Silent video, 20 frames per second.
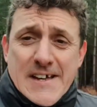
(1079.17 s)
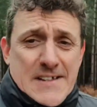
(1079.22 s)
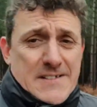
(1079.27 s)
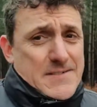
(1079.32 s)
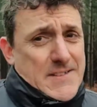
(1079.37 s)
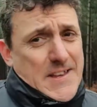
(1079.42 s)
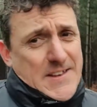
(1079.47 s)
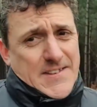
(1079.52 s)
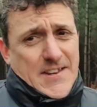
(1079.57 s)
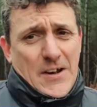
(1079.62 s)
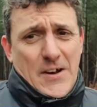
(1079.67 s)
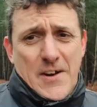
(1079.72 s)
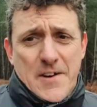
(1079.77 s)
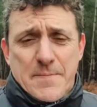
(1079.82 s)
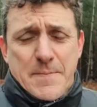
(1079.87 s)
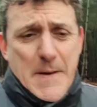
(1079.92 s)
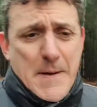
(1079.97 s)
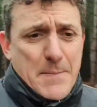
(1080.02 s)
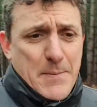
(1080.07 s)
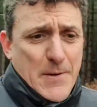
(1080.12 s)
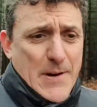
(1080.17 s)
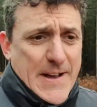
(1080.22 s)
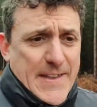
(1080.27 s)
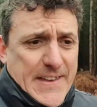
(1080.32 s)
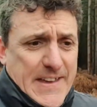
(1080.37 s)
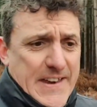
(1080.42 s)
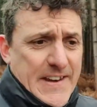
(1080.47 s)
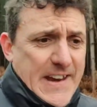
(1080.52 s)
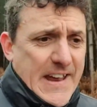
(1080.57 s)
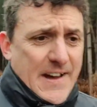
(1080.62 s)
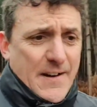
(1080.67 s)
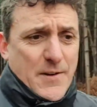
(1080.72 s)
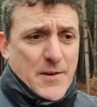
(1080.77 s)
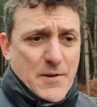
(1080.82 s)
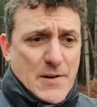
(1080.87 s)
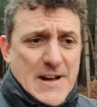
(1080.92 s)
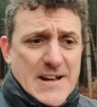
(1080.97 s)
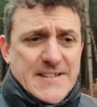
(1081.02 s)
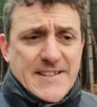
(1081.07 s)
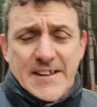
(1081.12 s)
there's a lot of people out there now who are
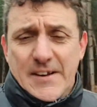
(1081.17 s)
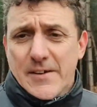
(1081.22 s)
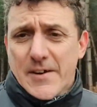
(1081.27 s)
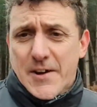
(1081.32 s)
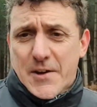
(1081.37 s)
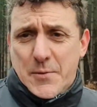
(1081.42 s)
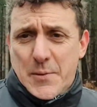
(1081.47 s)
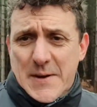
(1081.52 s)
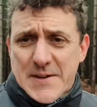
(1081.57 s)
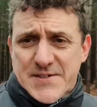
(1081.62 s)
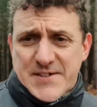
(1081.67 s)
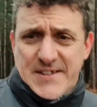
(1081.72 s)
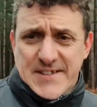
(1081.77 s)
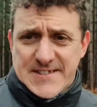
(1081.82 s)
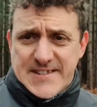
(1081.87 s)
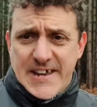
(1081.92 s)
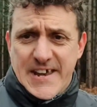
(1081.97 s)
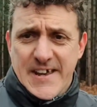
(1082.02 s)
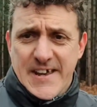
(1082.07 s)
asking a lot of questions,